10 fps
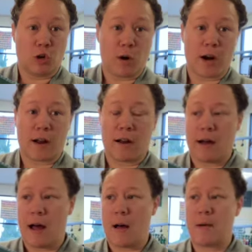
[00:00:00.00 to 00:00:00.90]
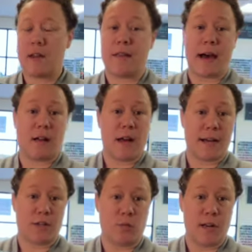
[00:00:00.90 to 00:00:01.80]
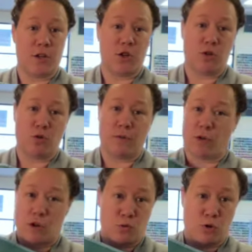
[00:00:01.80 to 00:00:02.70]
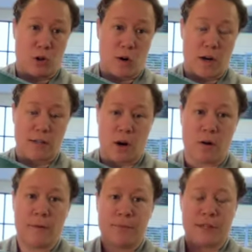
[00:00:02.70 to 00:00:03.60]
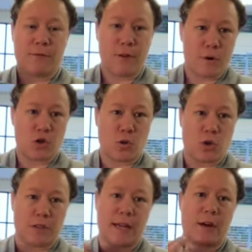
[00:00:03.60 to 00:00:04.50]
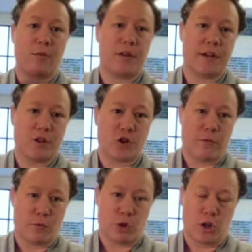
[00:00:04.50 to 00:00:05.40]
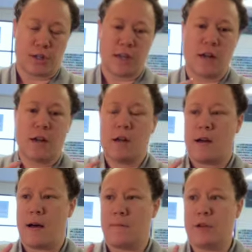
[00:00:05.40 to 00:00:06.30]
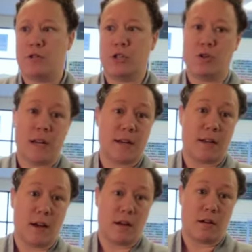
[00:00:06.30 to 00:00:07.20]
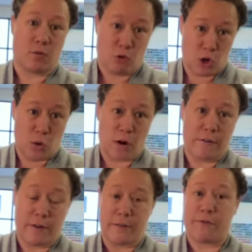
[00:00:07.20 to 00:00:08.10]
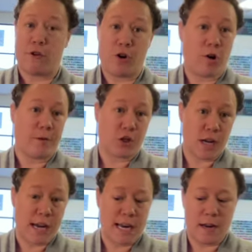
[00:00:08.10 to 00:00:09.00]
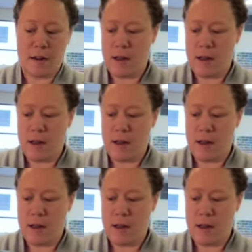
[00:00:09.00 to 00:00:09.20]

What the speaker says: Work, in that class we do, of course, ruler work. So it's free motion quilting with the addition of rulers. You do need a ruler work foot for your machine.